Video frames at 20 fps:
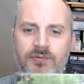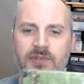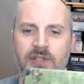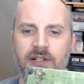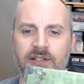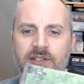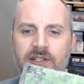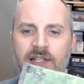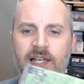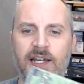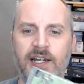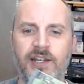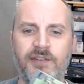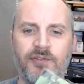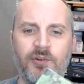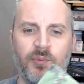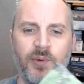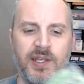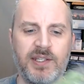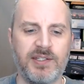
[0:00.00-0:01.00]
a lot of
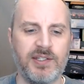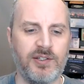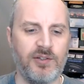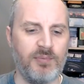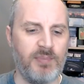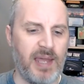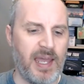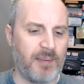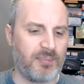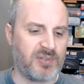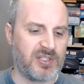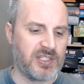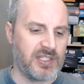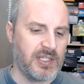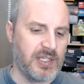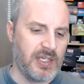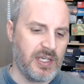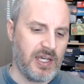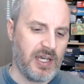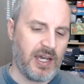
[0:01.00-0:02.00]
different ways to do maps.
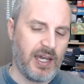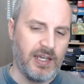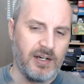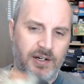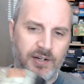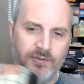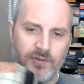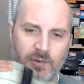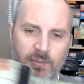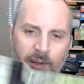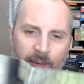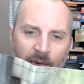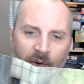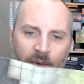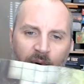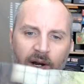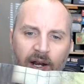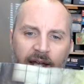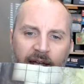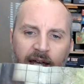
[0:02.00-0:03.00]
I don't even remember
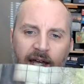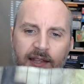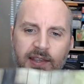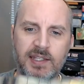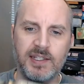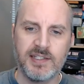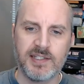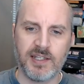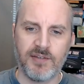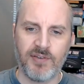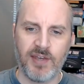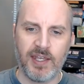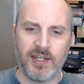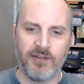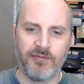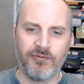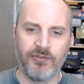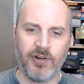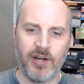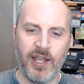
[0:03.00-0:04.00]
where I got this. I've had
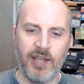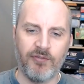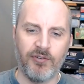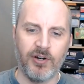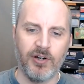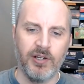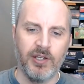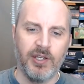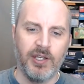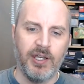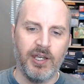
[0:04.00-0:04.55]
it forever.